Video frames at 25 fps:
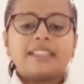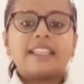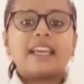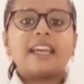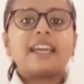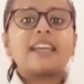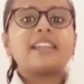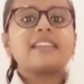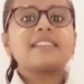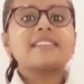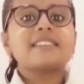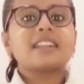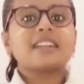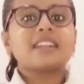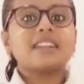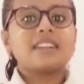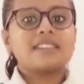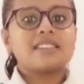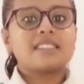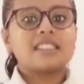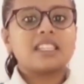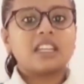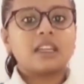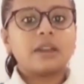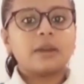There is a
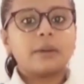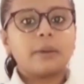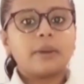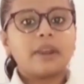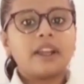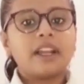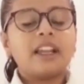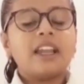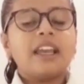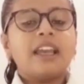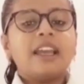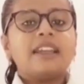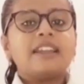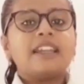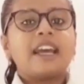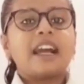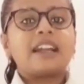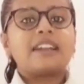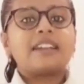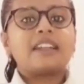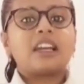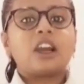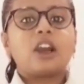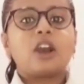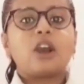considerable
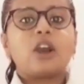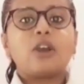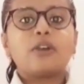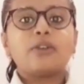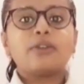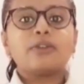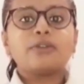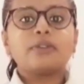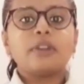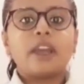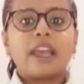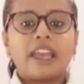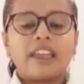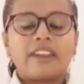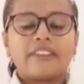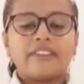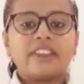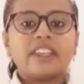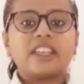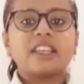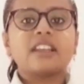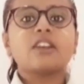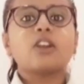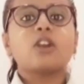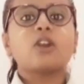data of
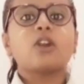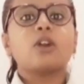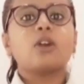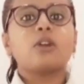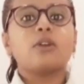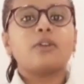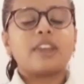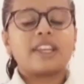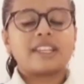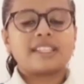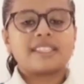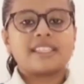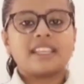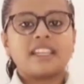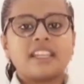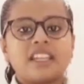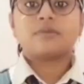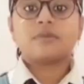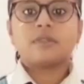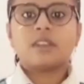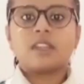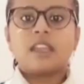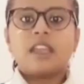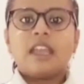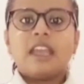having
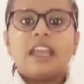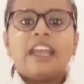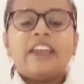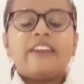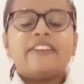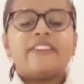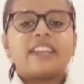vaccination.